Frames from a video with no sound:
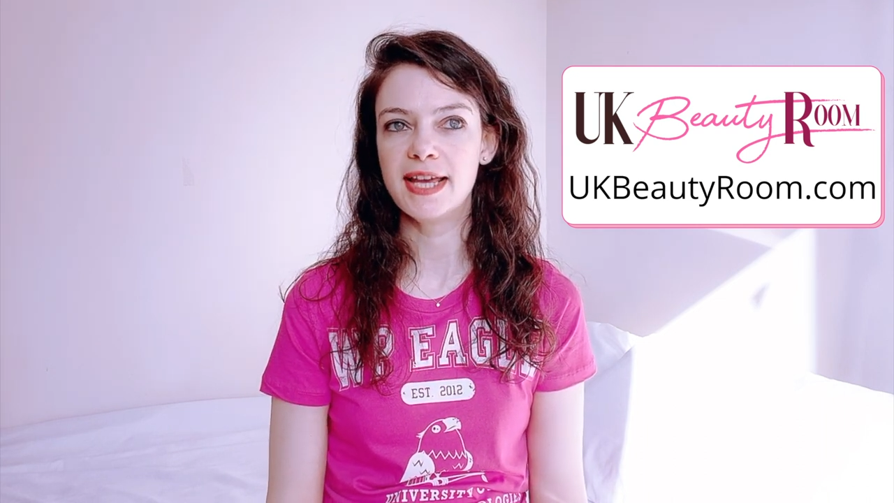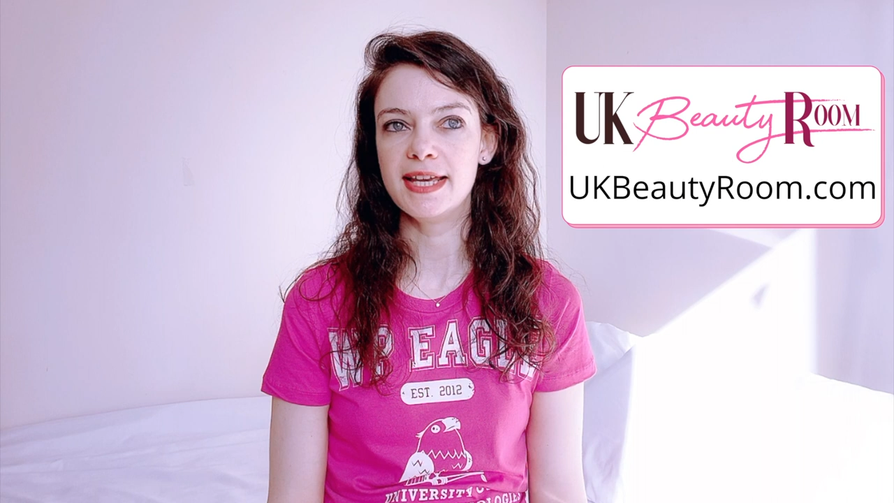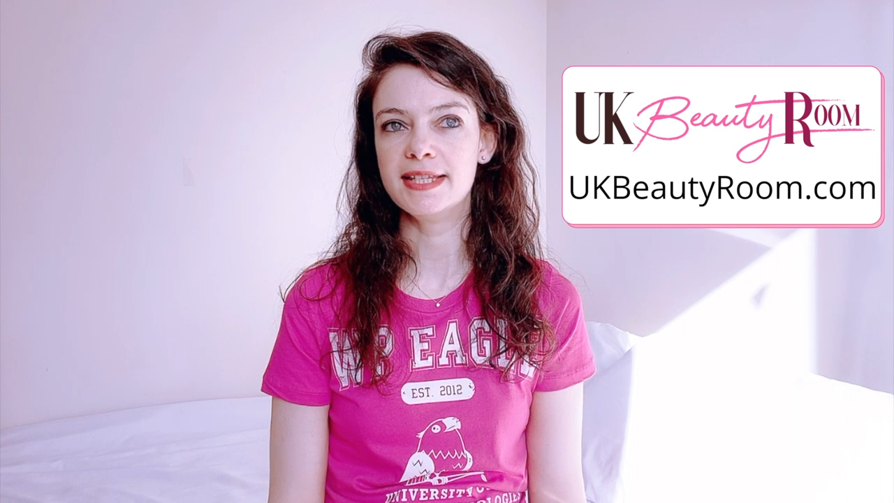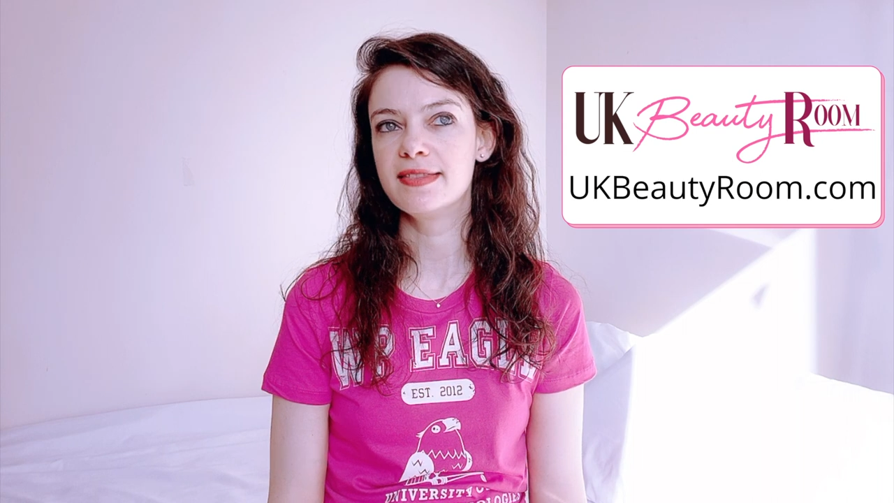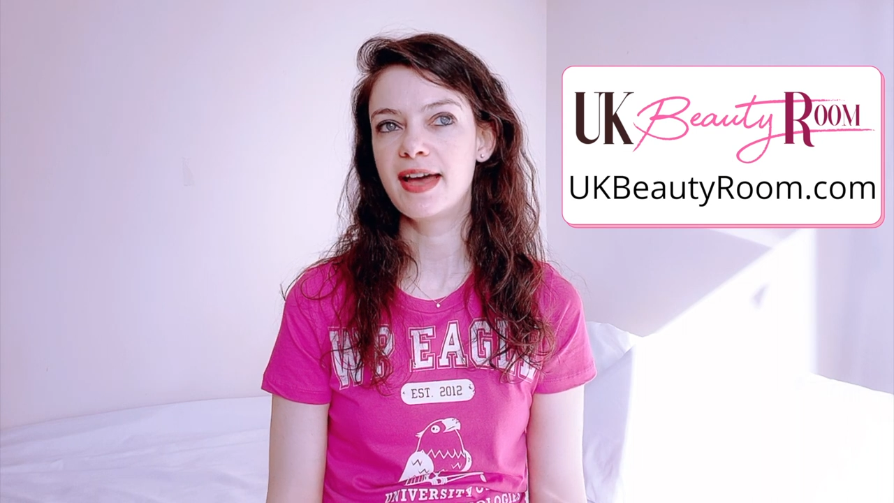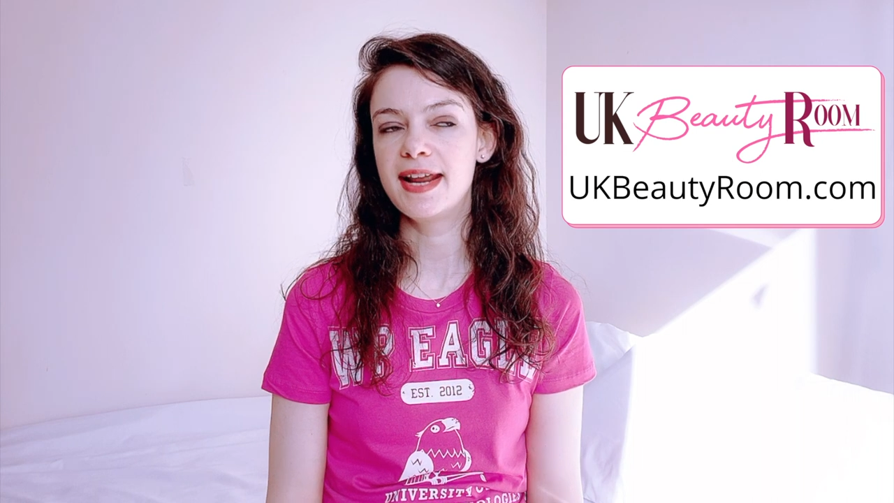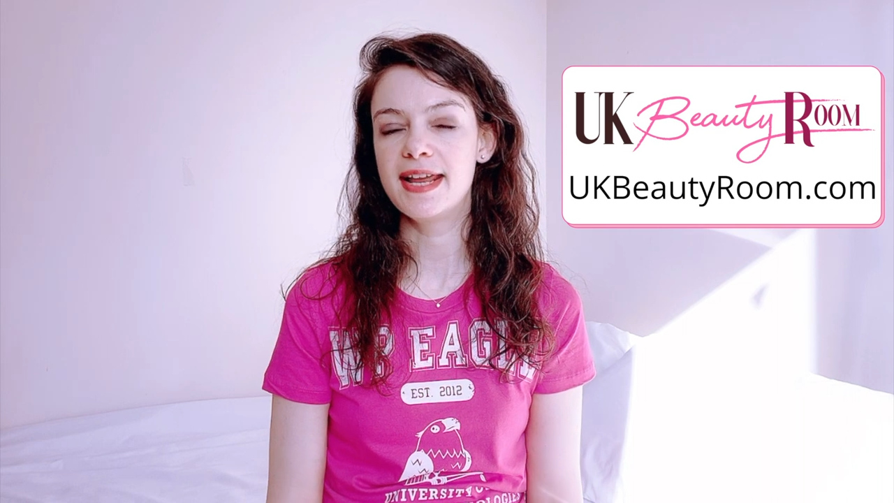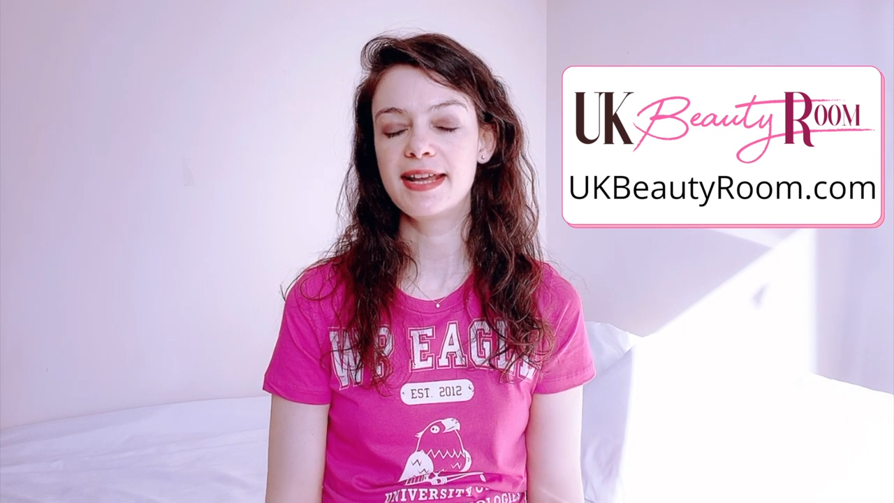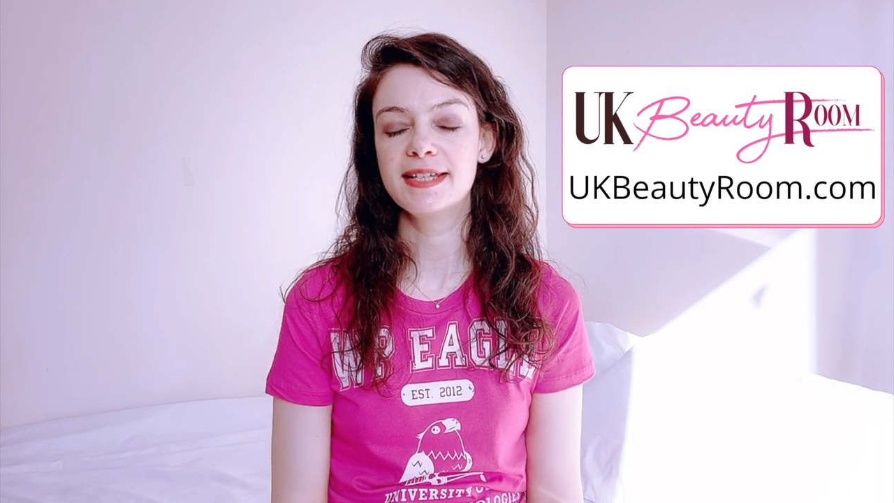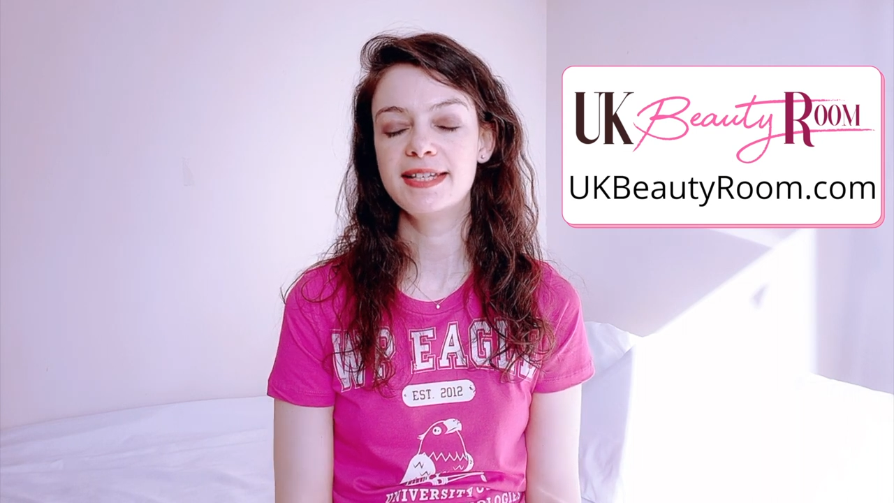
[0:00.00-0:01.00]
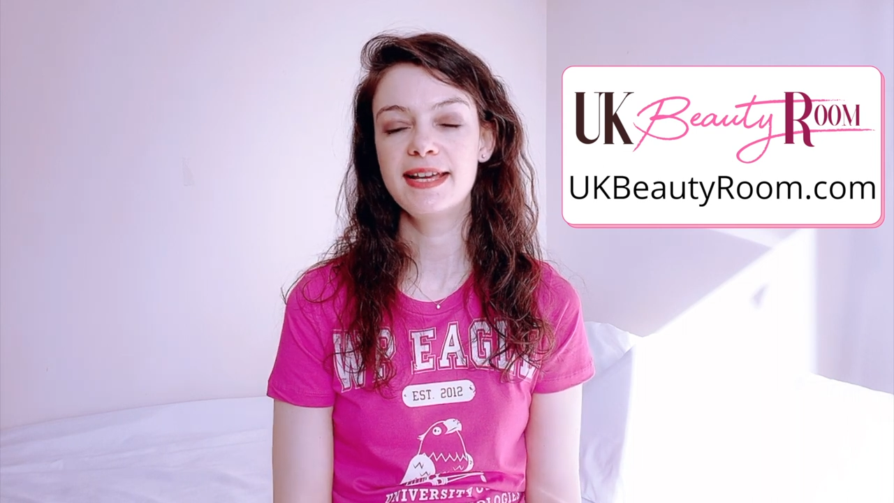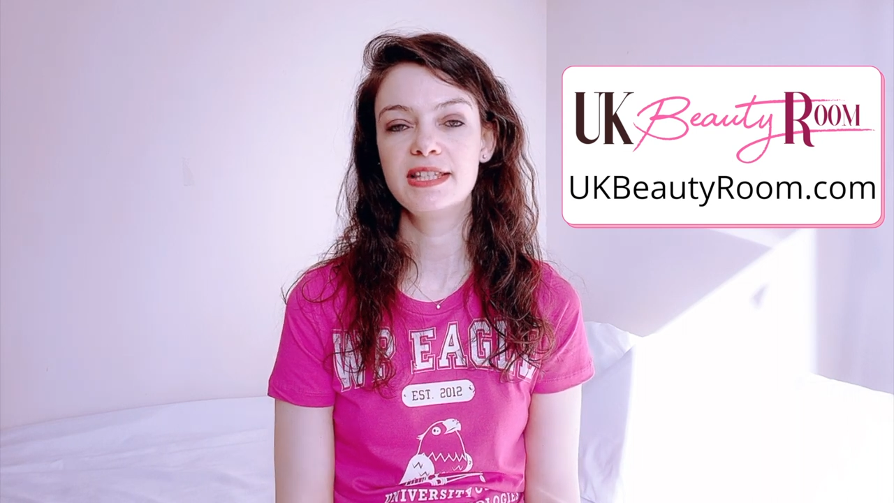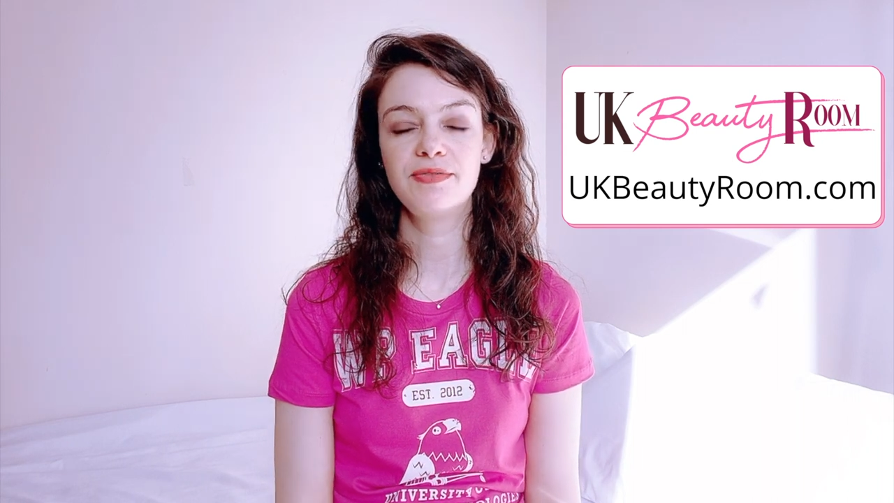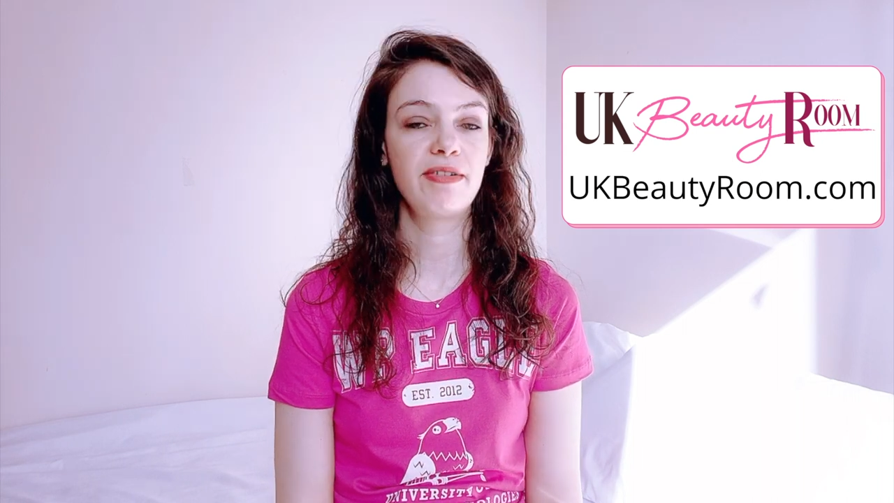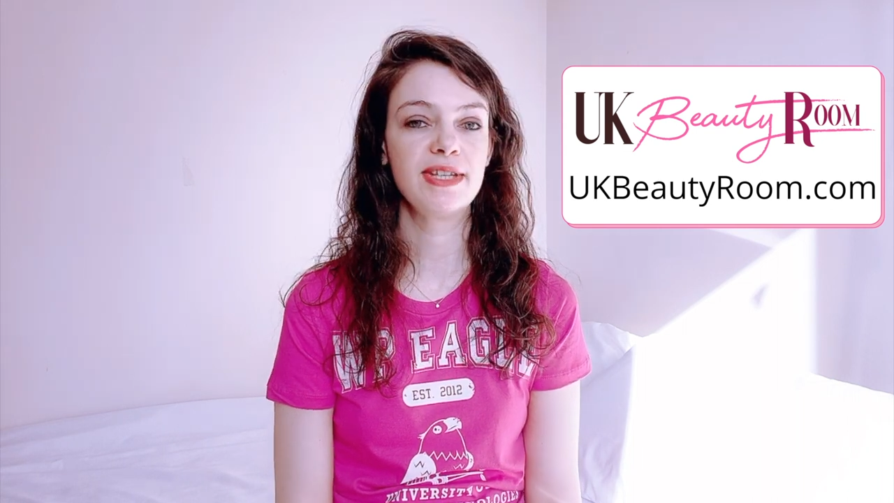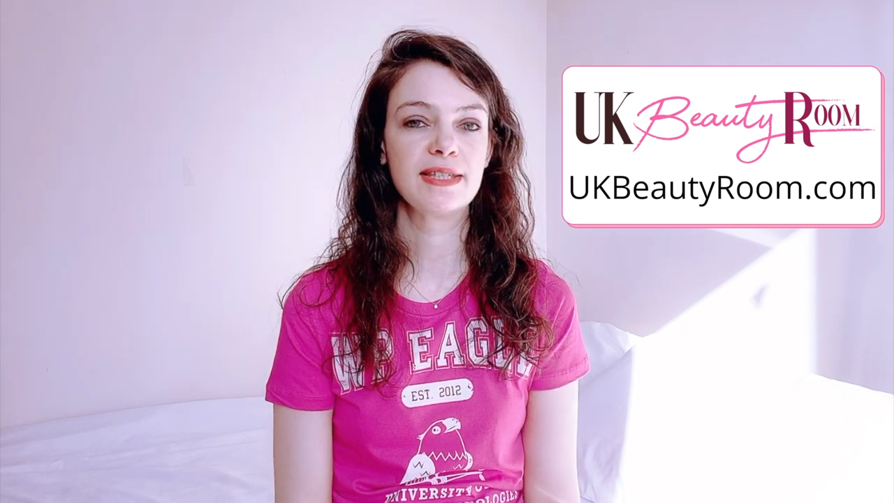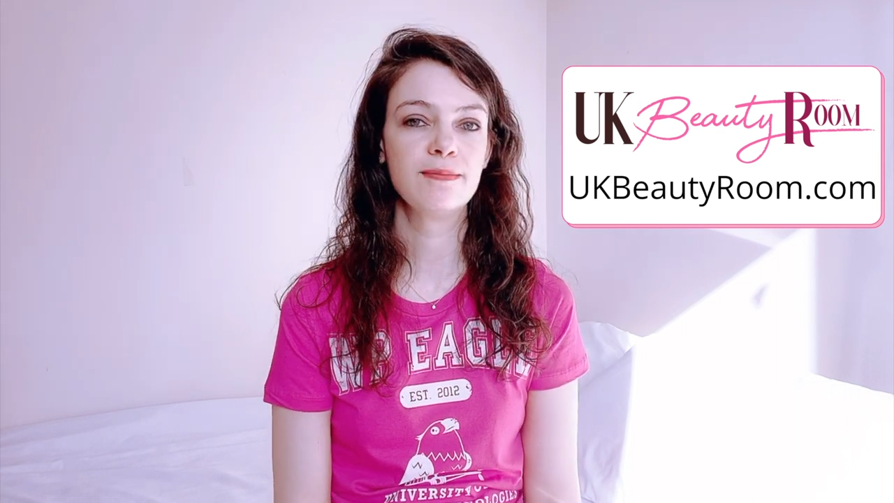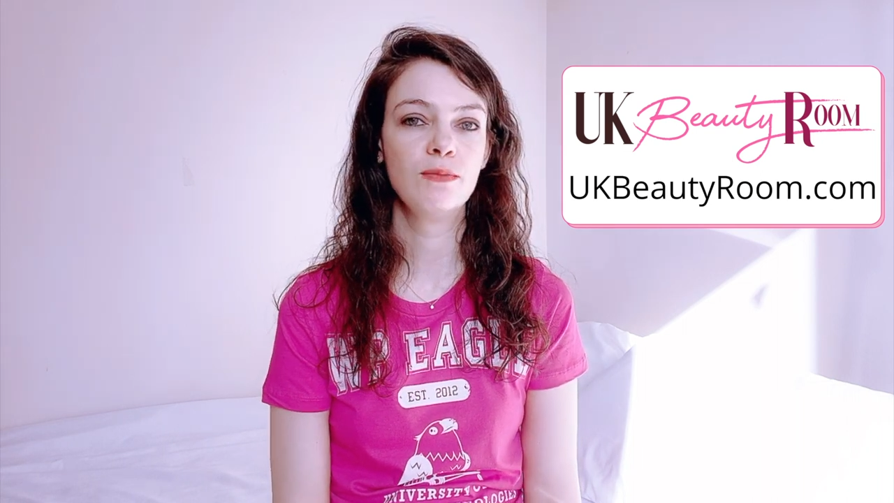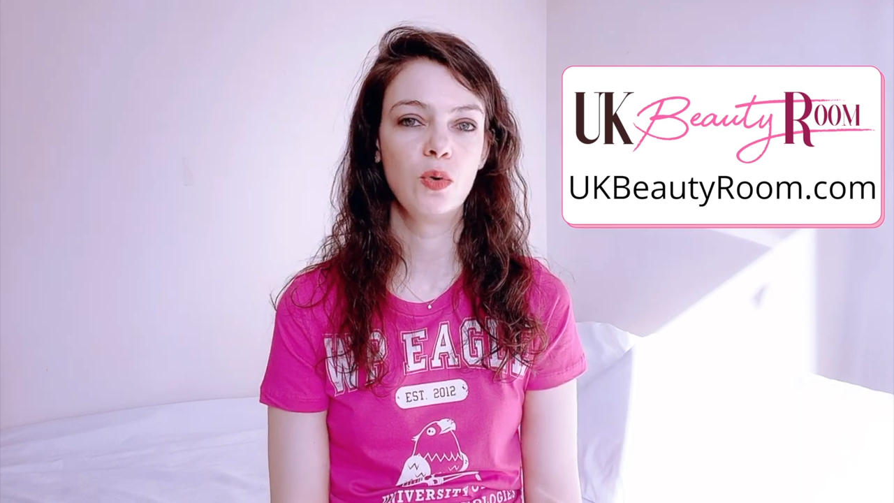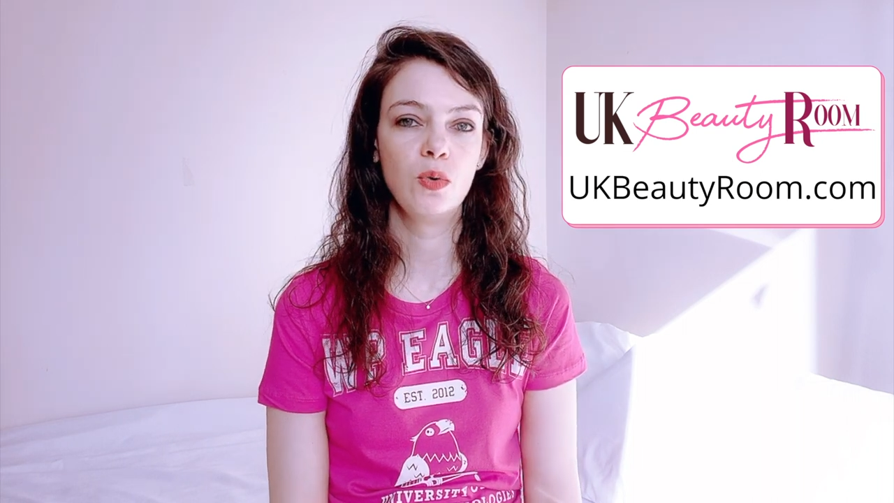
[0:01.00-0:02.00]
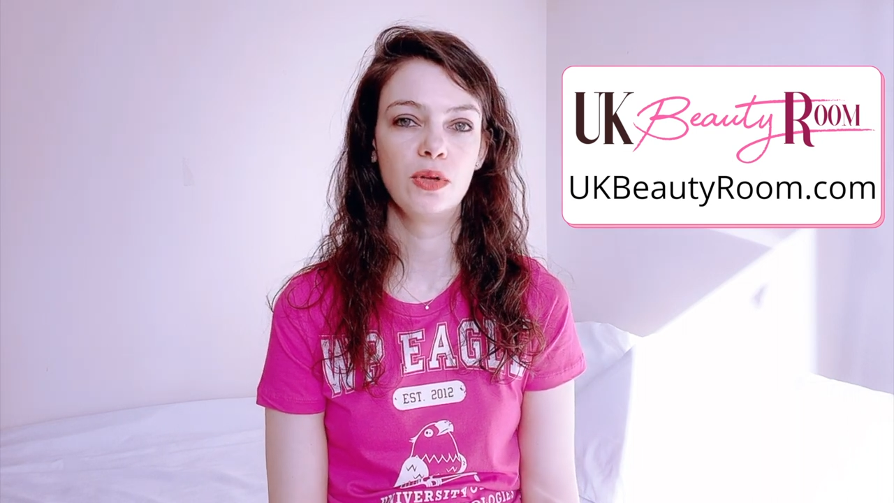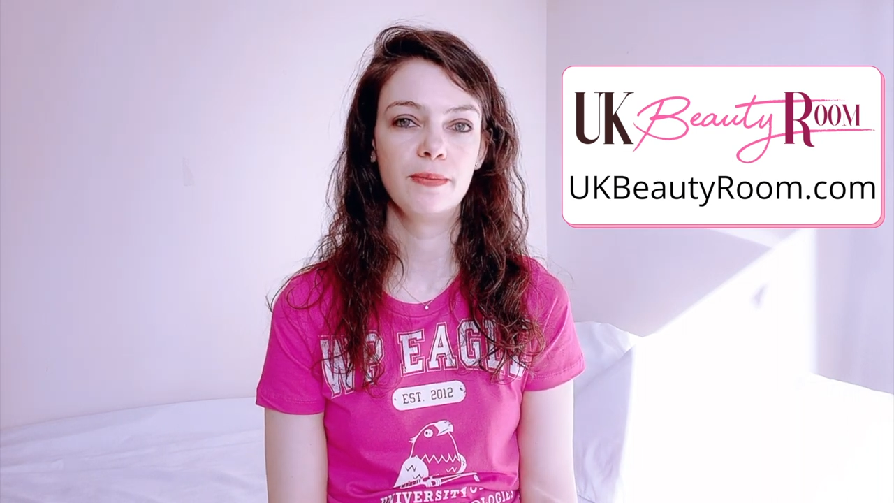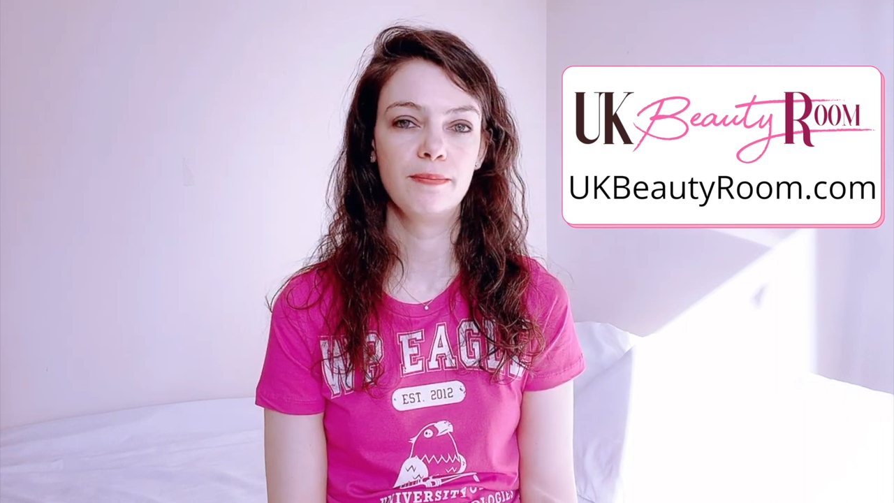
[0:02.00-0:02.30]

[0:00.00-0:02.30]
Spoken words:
is that it contains a very small